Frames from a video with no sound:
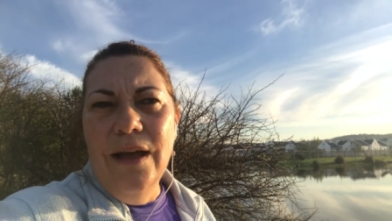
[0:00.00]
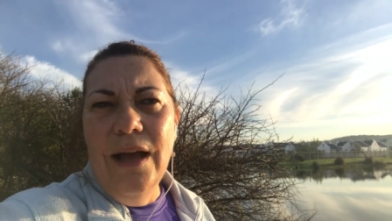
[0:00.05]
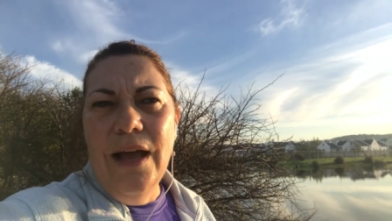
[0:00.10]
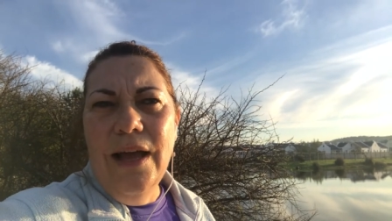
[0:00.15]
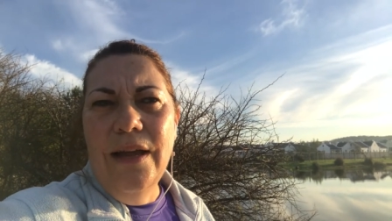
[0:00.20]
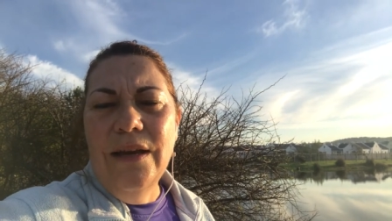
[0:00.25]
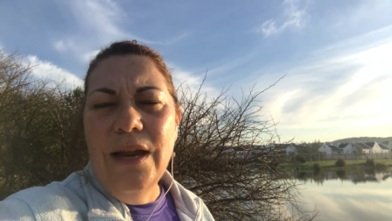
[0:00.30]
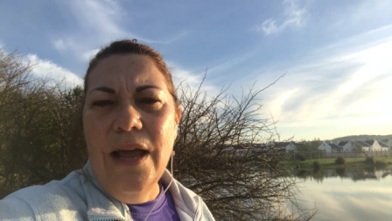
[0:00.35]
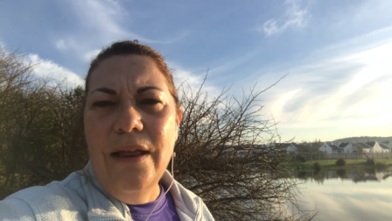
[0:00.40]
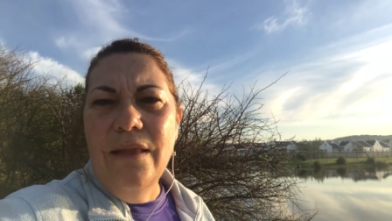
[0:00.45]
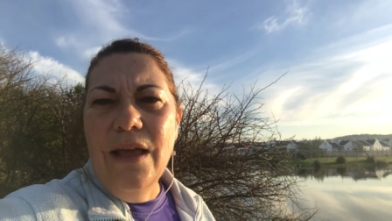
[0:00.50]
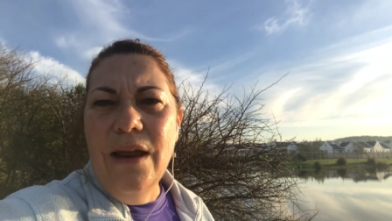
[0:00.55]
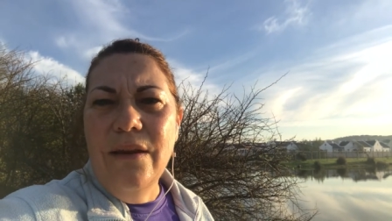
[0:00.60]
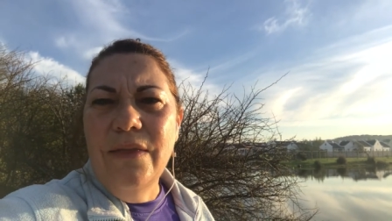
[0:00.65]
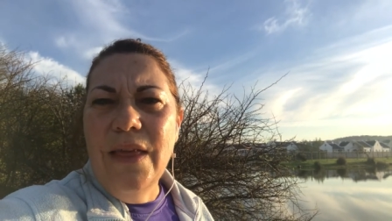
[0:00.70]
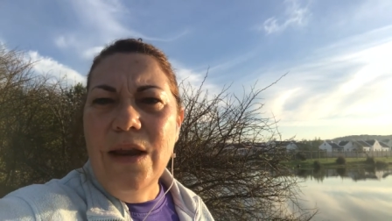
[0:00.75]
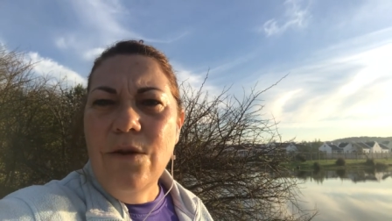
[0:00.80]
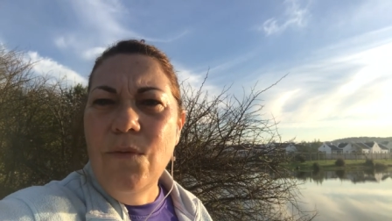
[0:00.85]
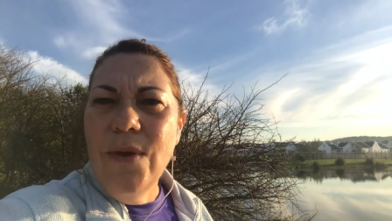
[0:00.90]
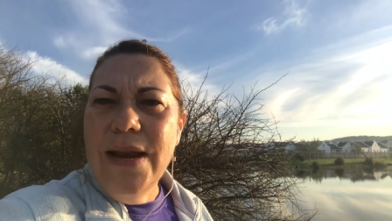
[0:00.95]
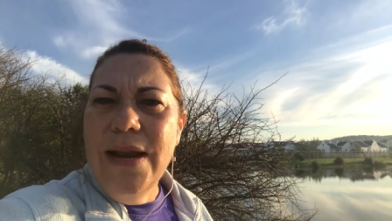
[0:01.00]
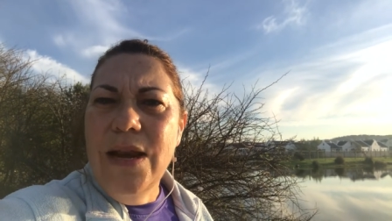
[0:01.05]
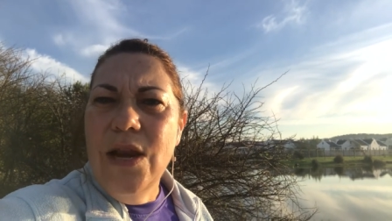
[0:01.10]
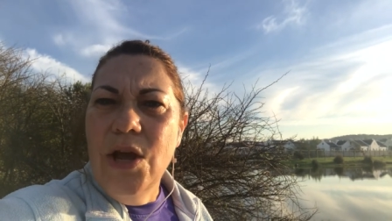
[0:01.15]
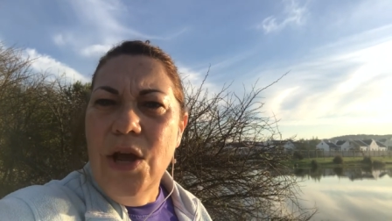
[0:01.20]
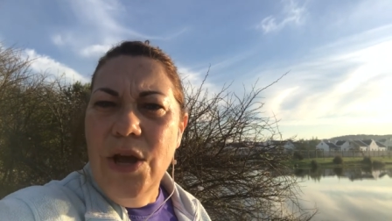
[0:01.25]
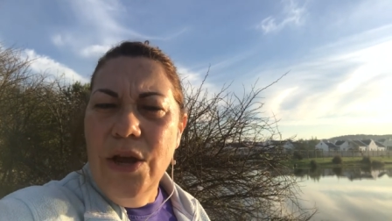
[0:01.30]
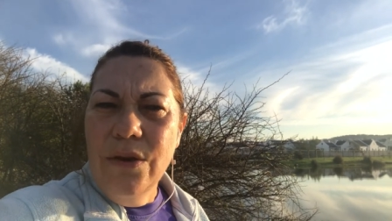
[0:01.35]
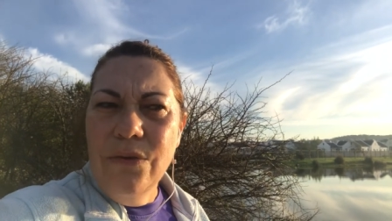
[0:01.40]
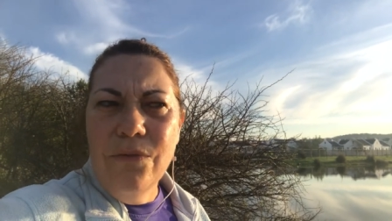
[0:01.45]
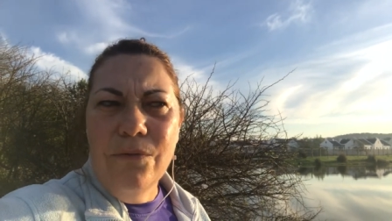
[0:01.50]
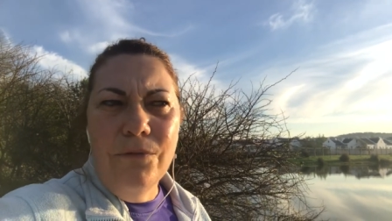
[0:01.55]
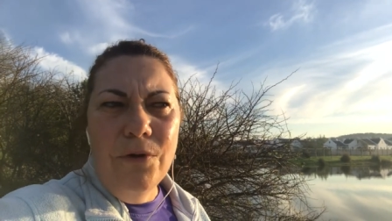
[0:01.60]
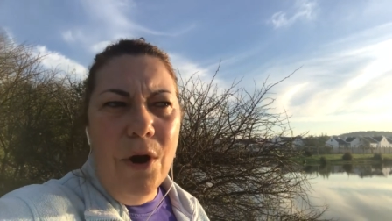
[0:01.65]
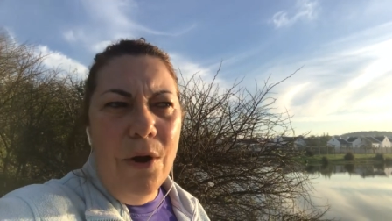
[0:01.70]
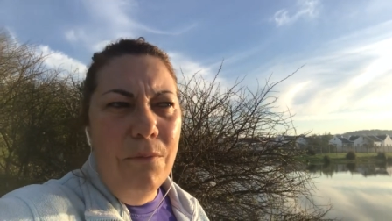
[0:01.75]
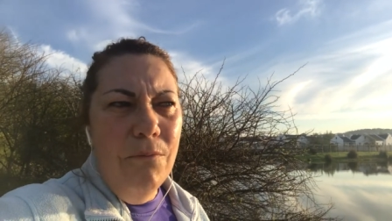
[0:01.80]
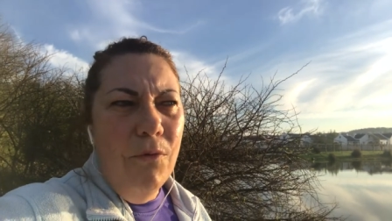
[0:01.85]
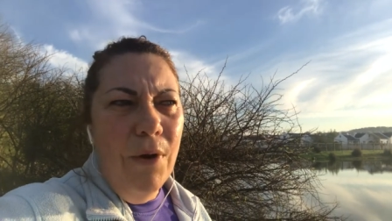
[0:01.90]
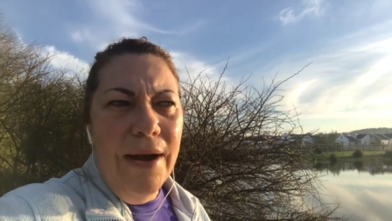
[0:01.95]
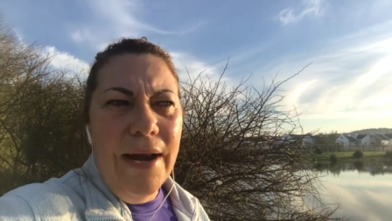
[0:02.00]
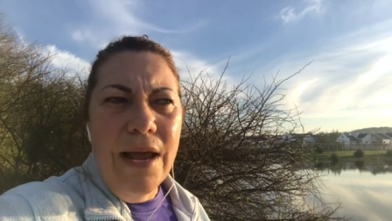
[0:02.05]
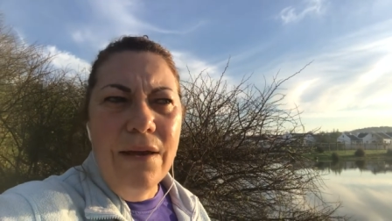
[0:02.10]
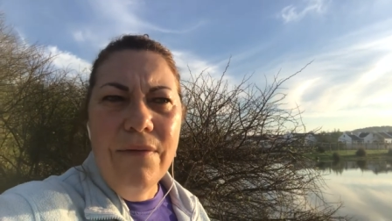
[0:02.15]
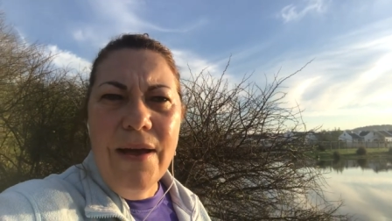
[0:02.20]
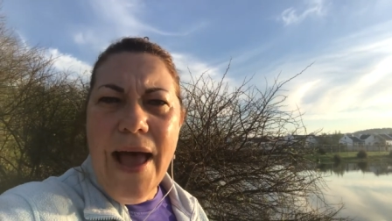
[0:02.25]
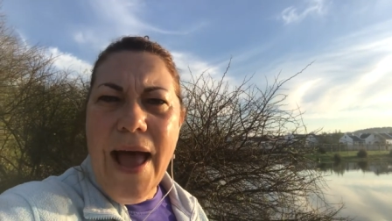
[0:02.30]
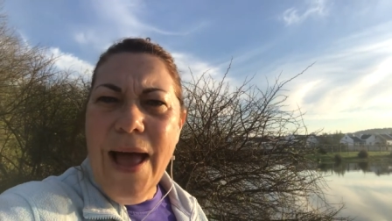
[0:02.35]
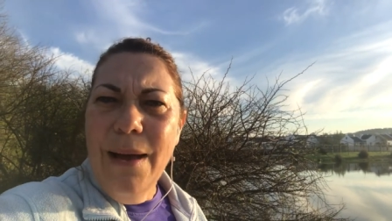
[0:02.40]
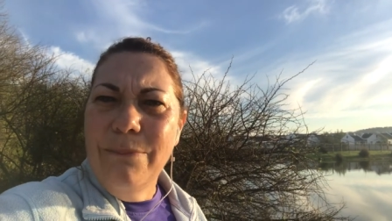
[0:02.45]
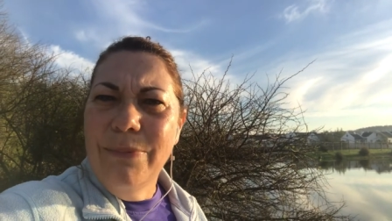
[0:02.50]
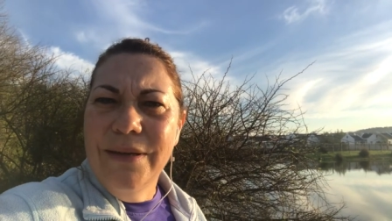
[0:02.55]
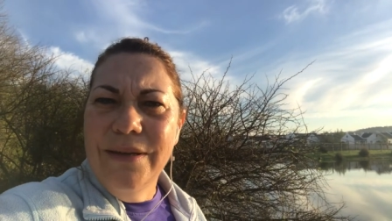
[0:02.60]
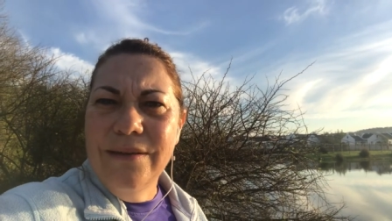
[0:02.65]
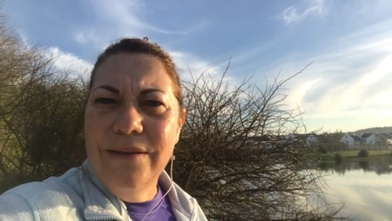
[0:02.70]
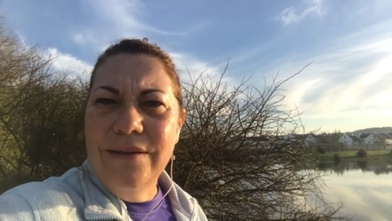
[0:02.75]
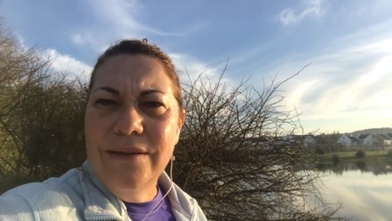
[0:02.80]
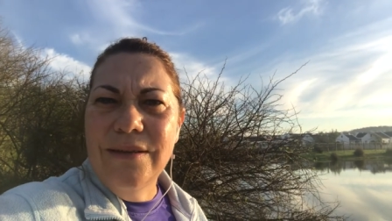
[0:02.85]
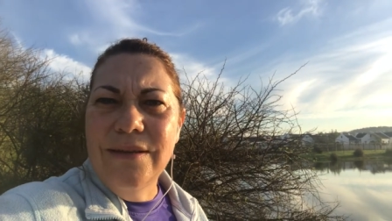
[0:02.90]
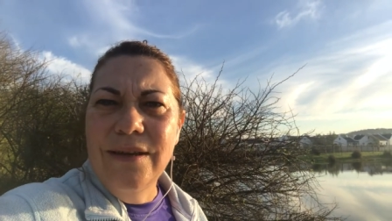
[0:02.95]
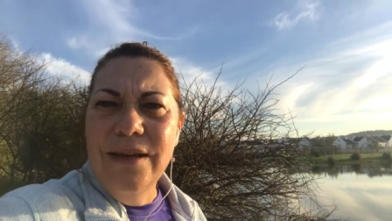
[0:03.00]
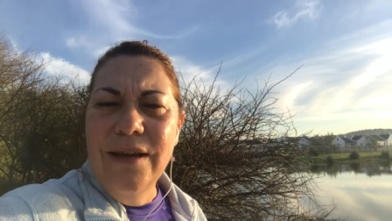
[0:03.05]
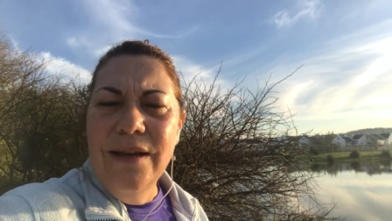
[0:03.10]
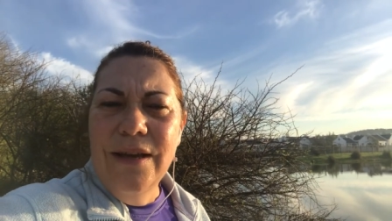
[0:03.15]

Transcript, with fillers: and and and then we learn from whatever happens.